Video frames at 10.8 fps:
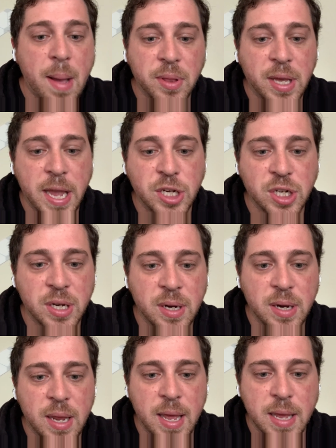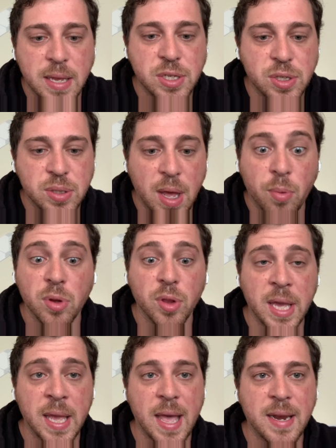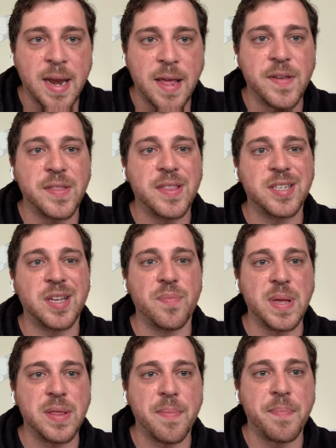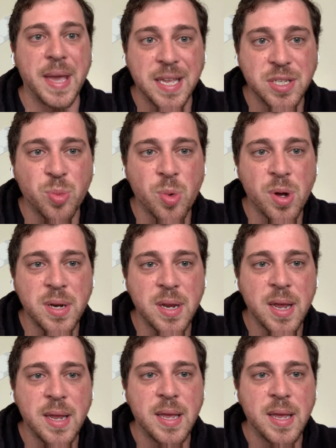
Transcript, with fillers: application is that we're looking at, and I think this could be the biggest one,